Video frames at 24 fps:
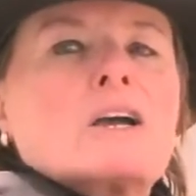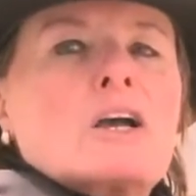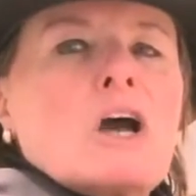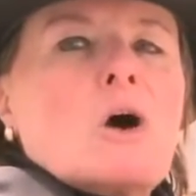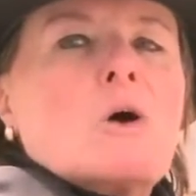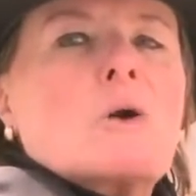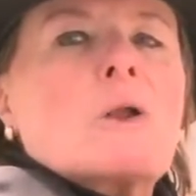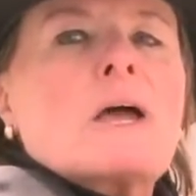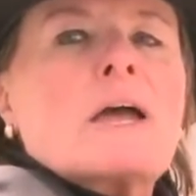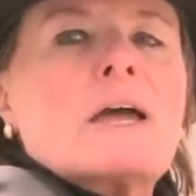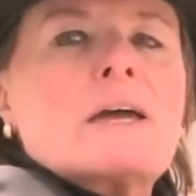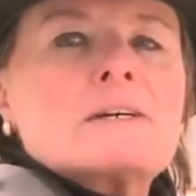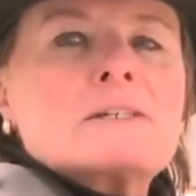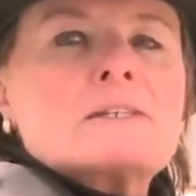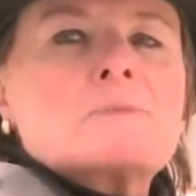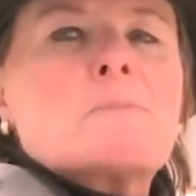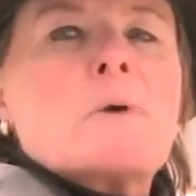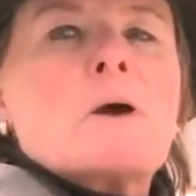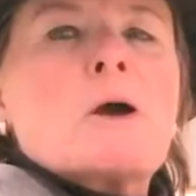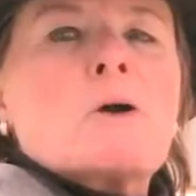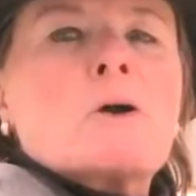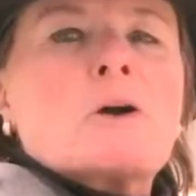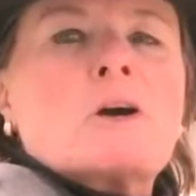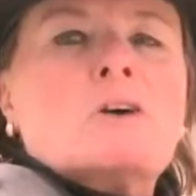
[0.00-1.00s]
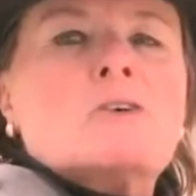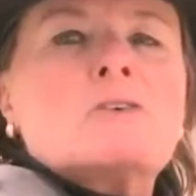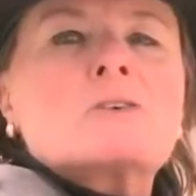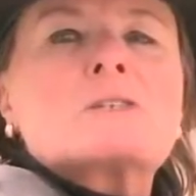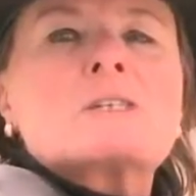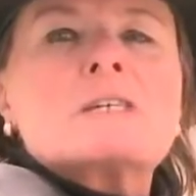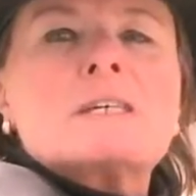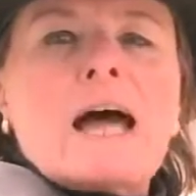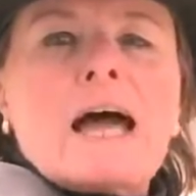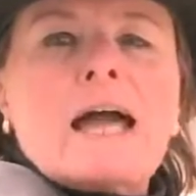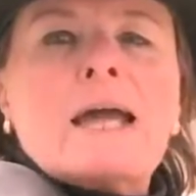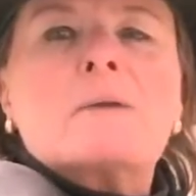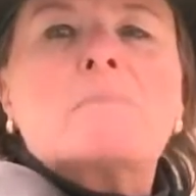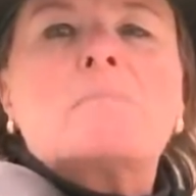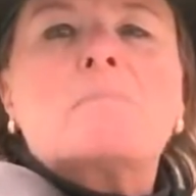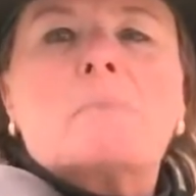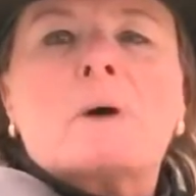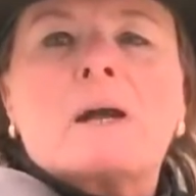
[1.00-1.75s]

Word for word: go to his burial site